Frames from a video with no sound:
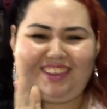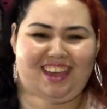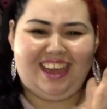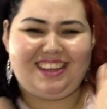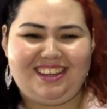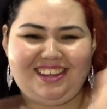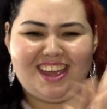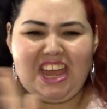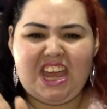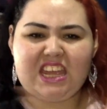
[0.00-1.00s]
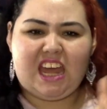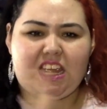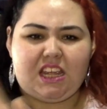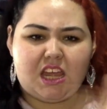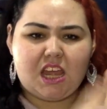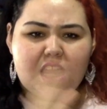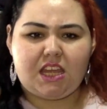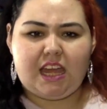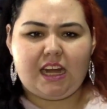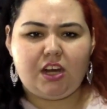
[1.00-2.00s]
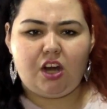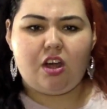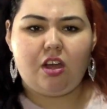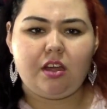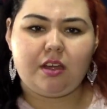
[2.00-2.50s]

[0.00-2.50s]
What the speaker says: Hey. Get it, girl.